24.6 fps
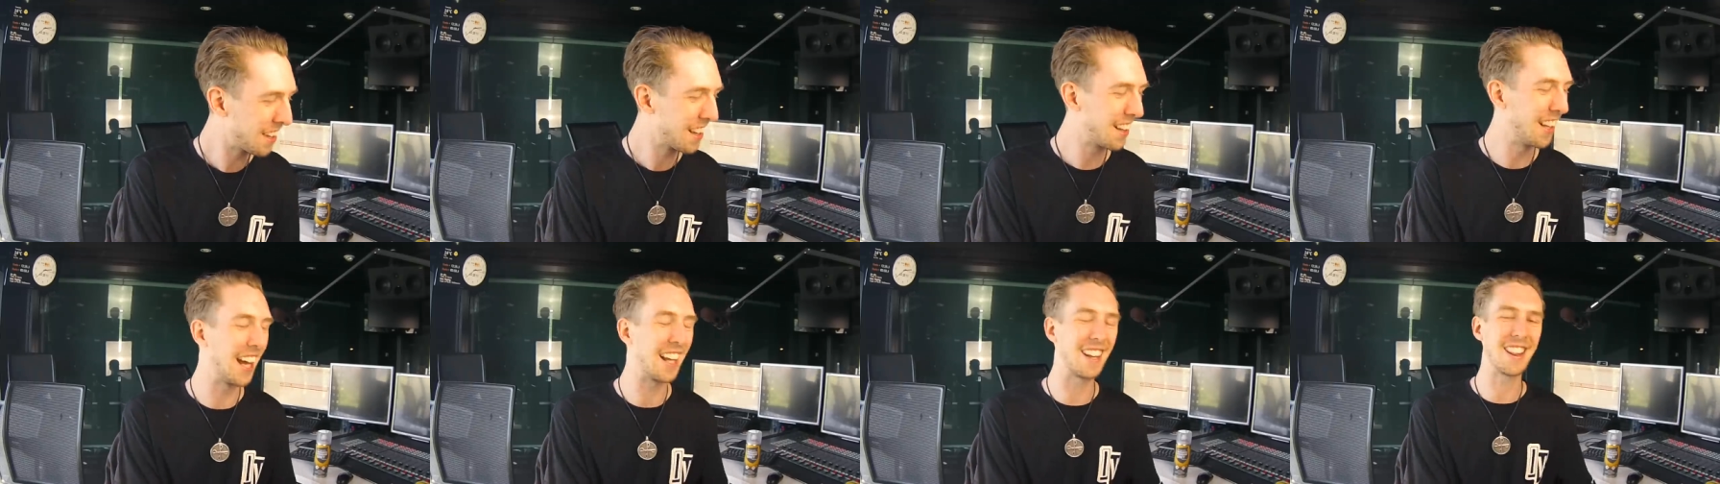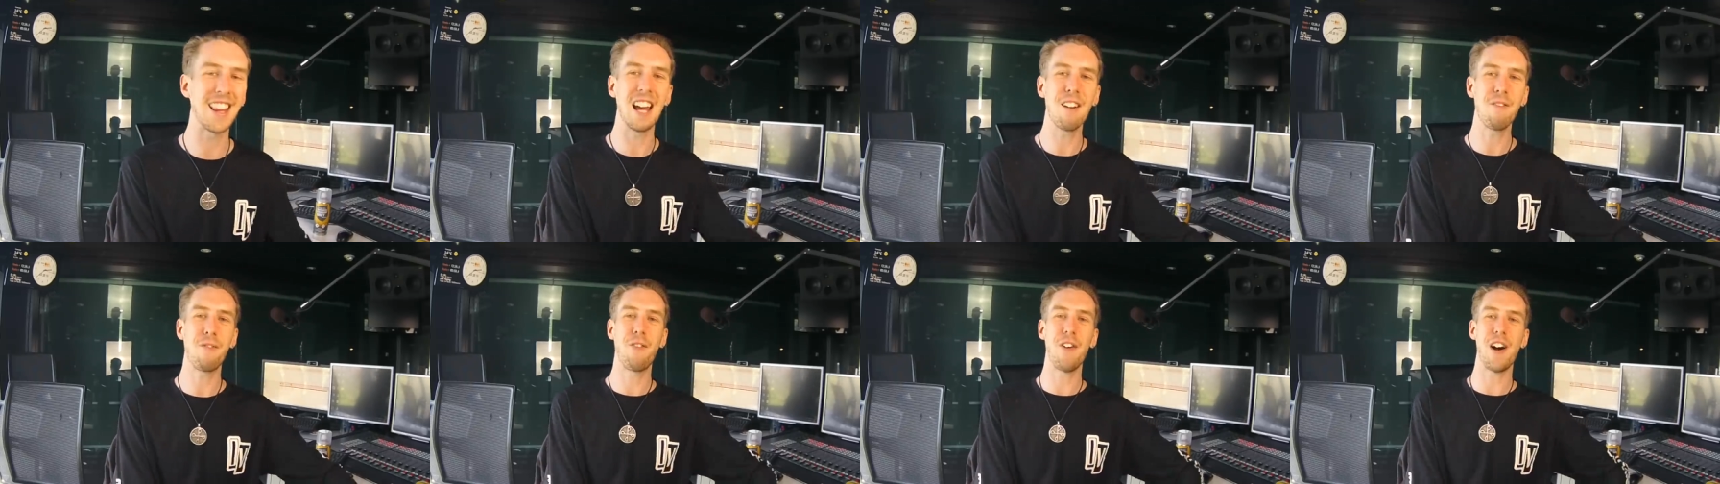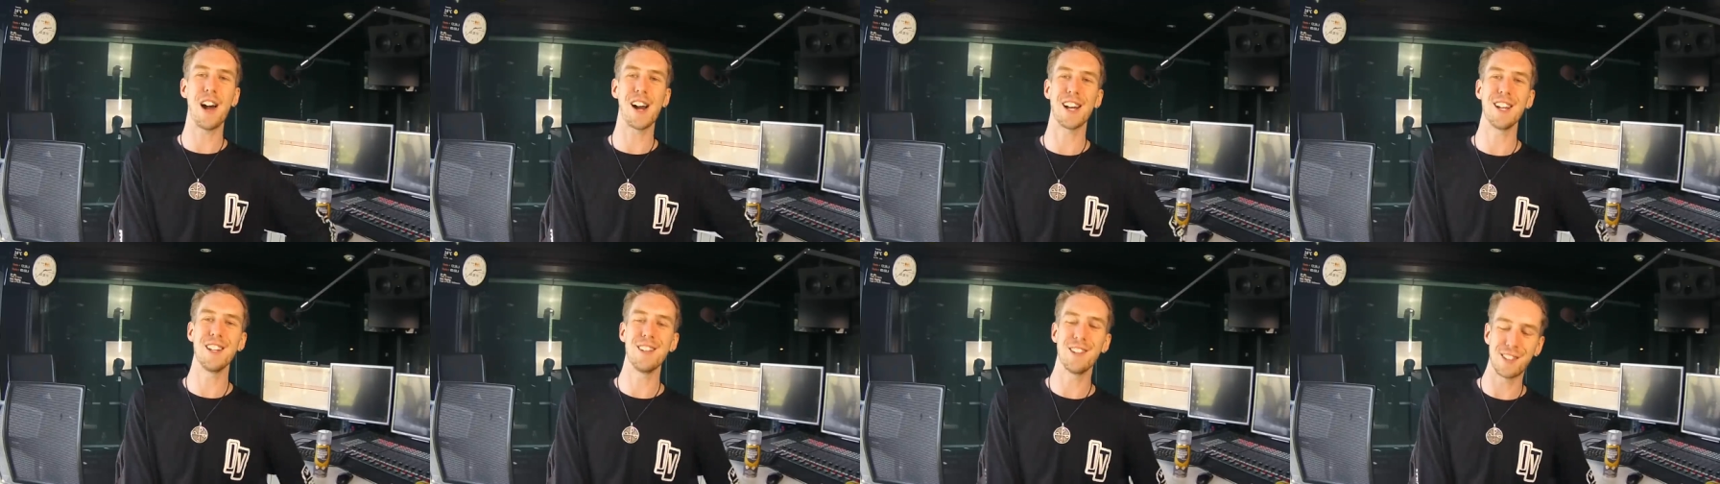like that
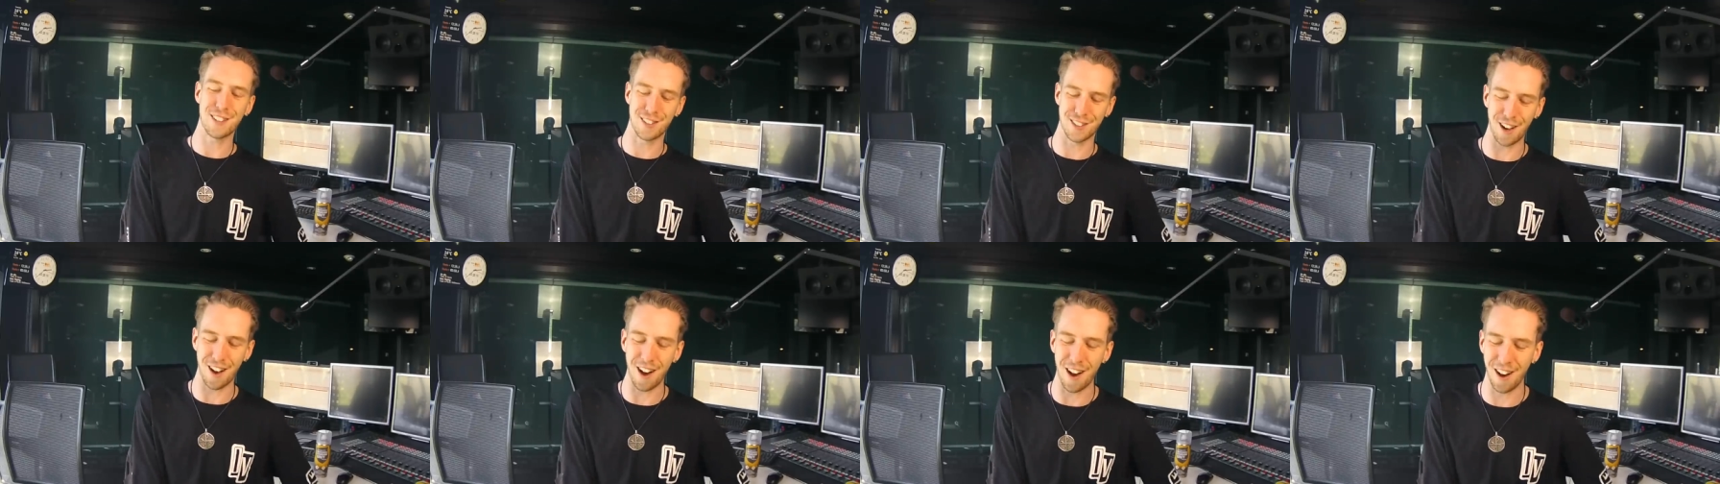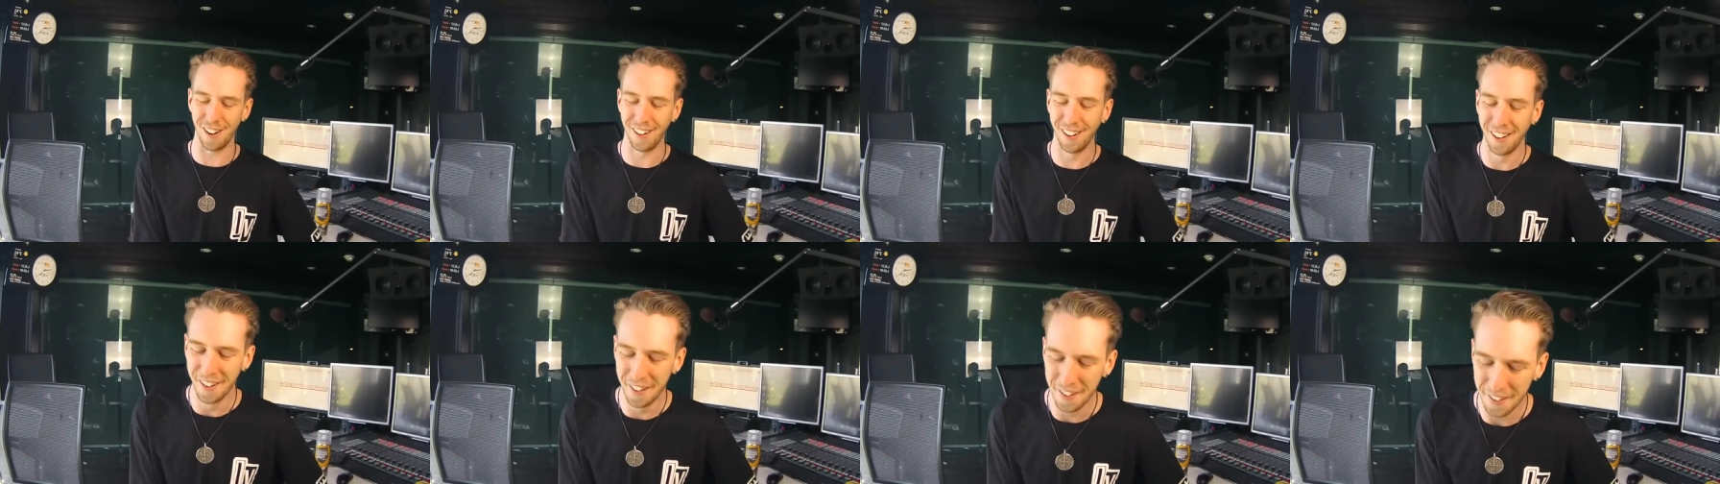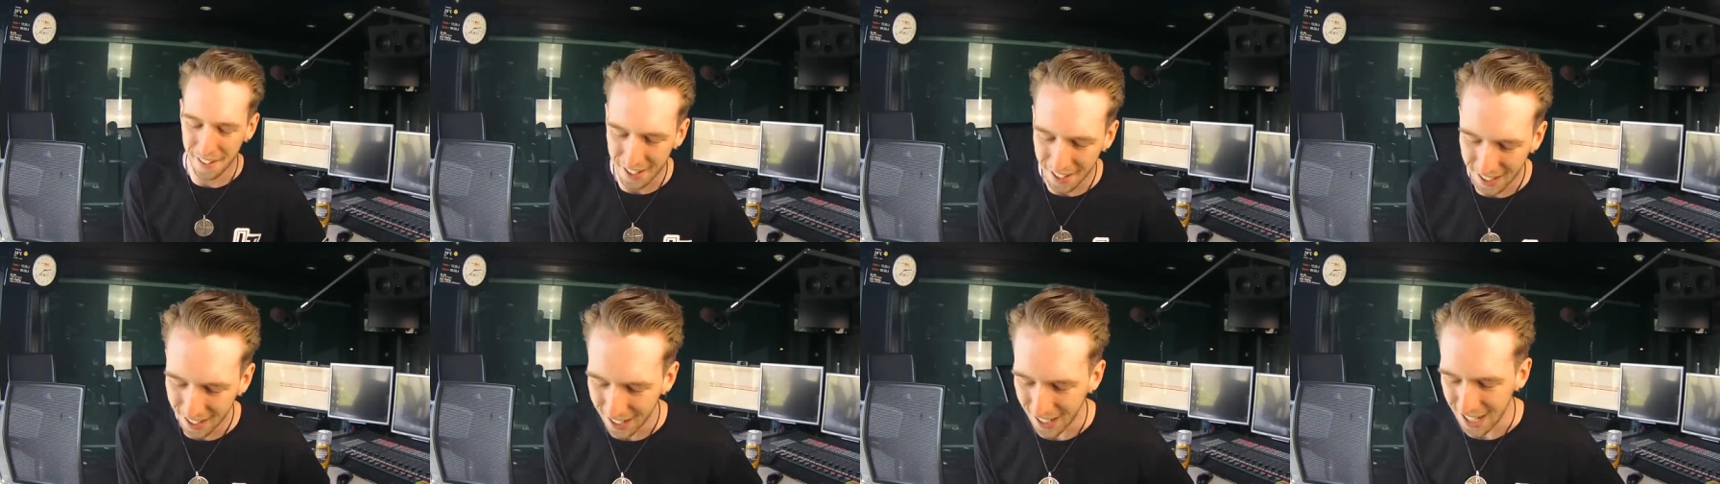fucking song
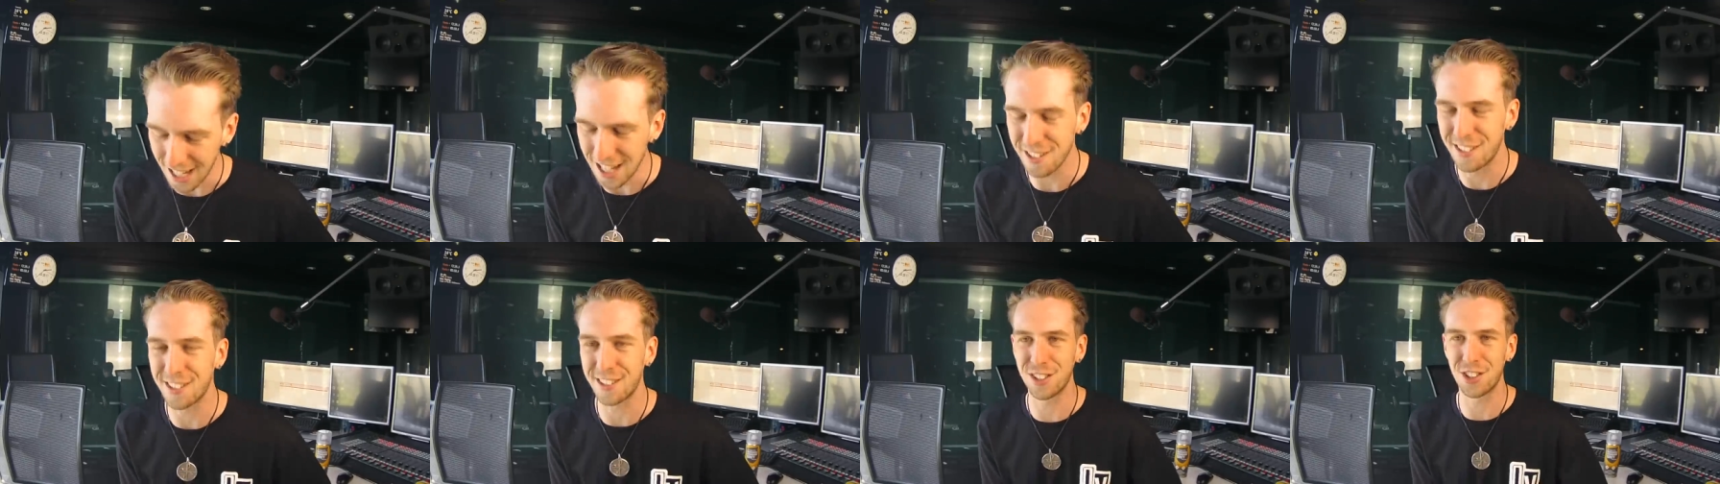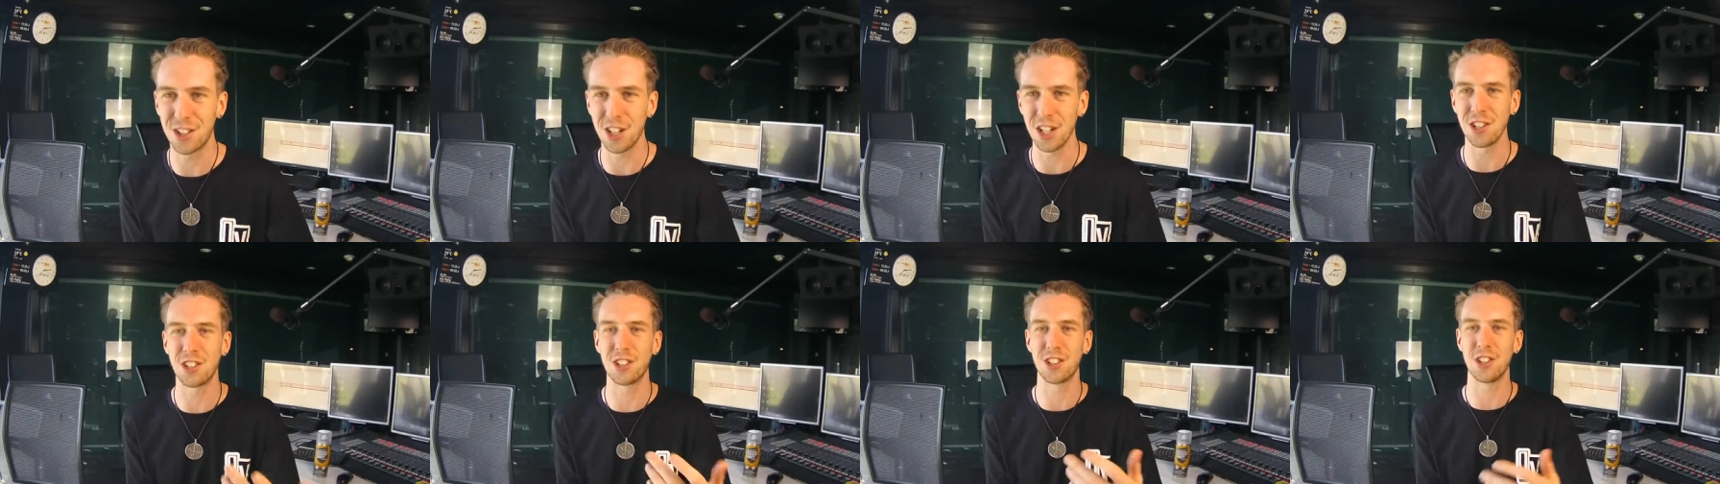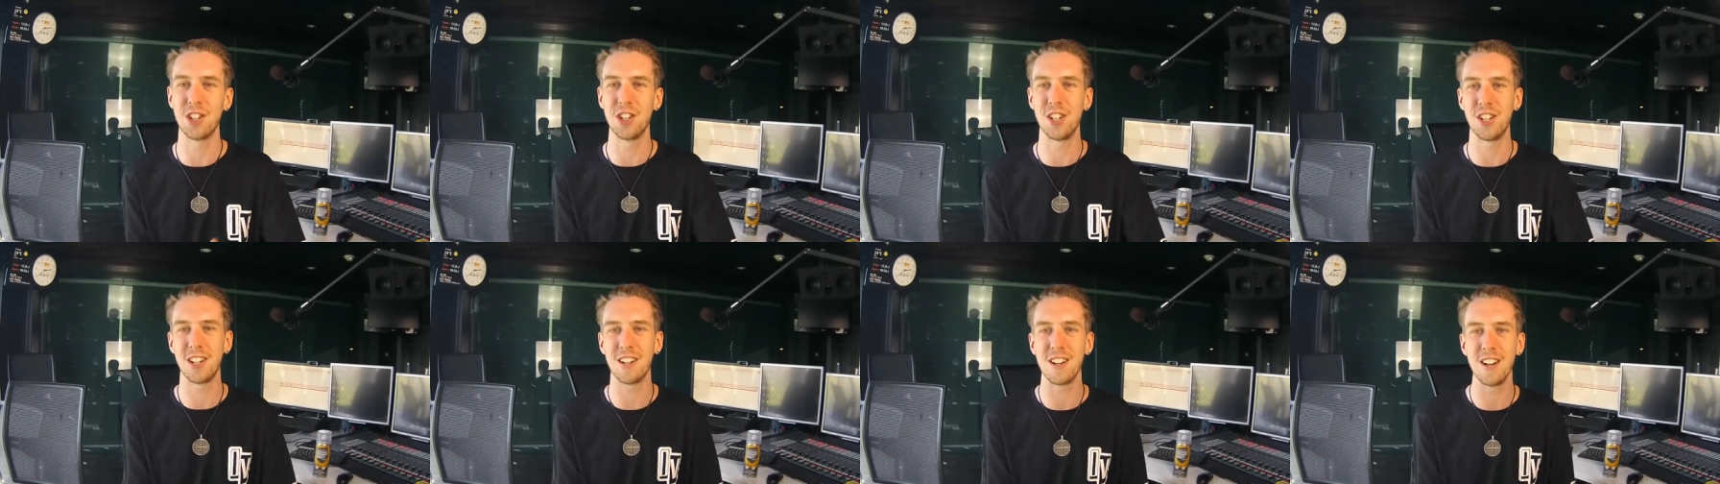is just